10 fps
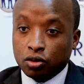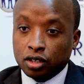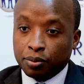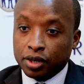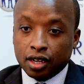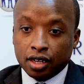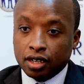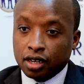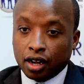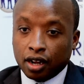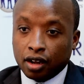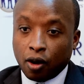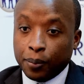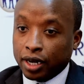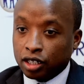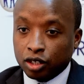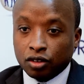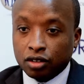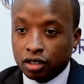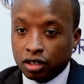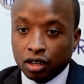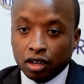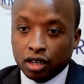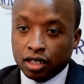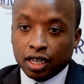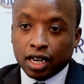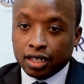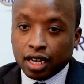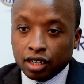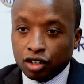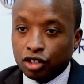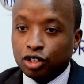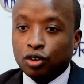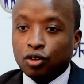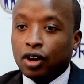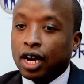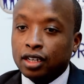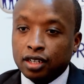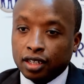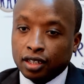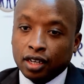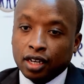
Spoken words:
terminate operations, say in a certain region or country,